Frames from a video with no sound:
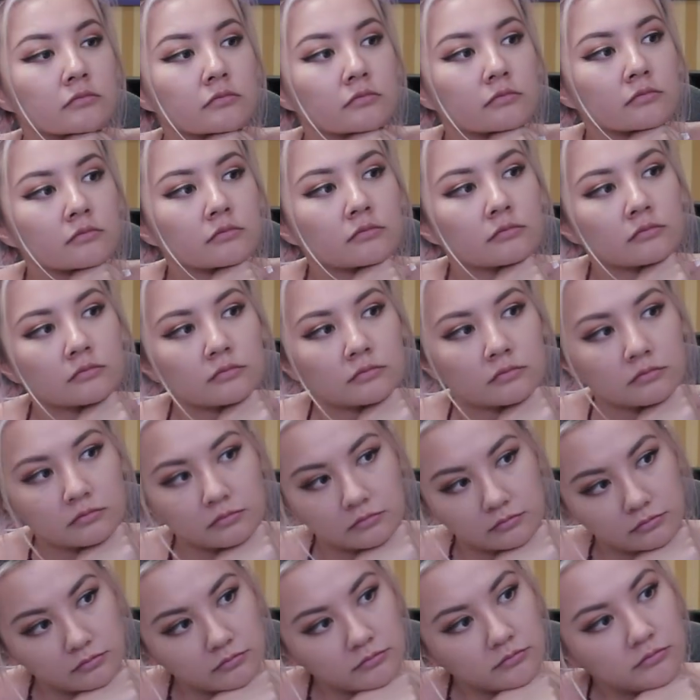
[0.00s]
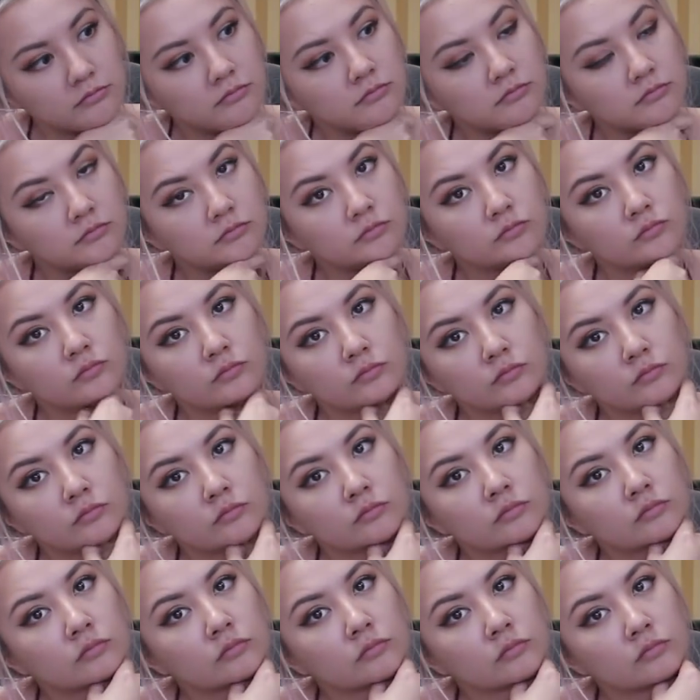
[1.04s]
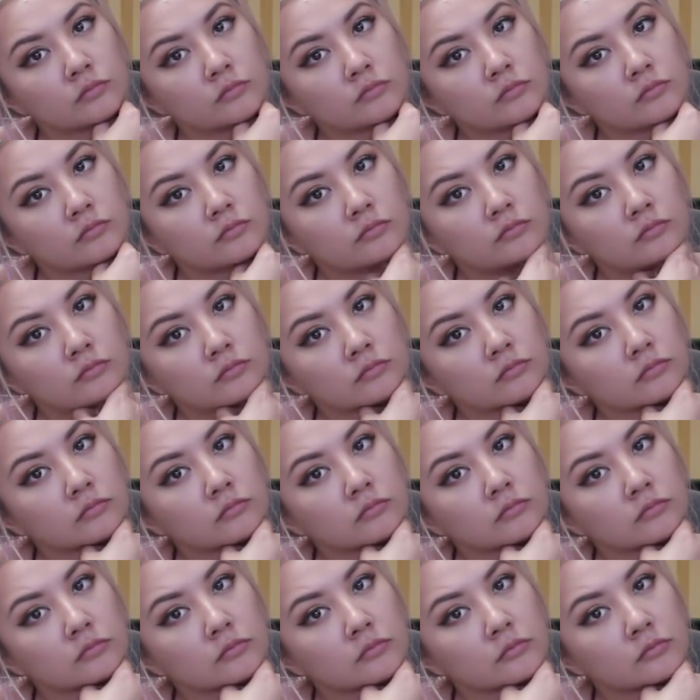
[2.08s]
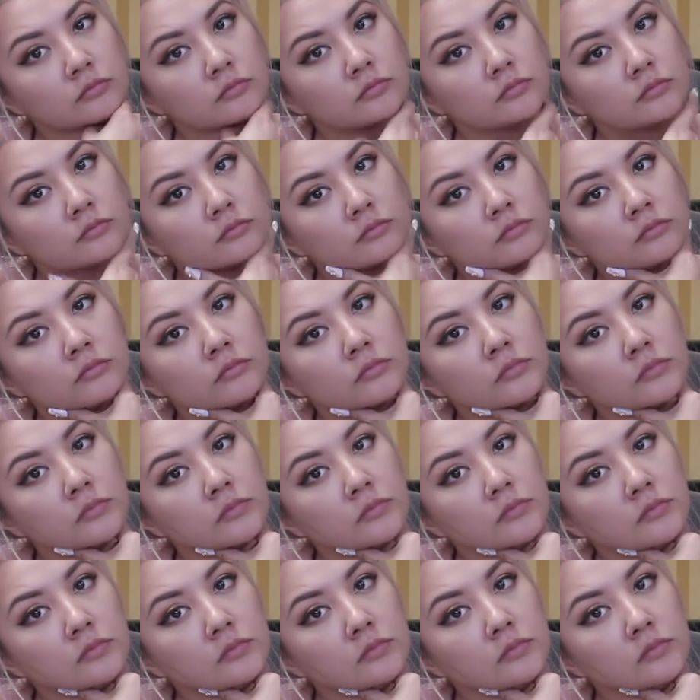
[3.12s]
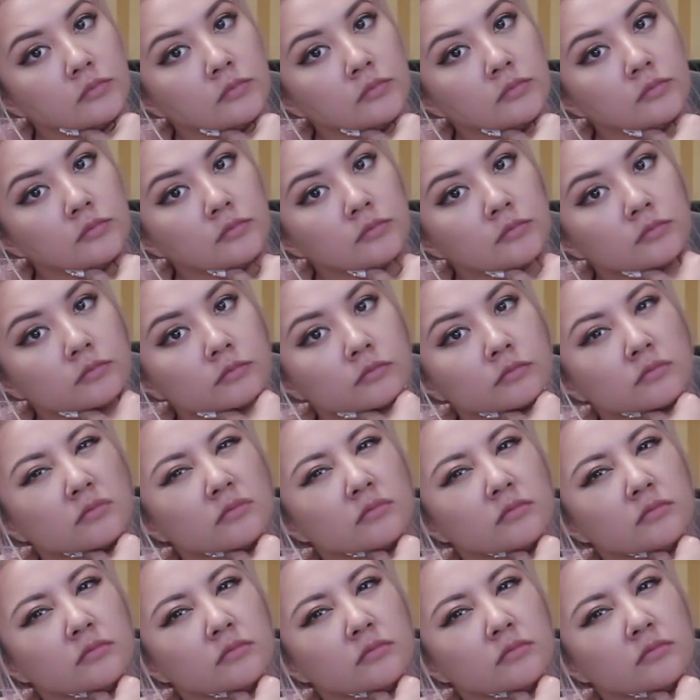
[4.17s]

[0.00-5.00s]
[no speech]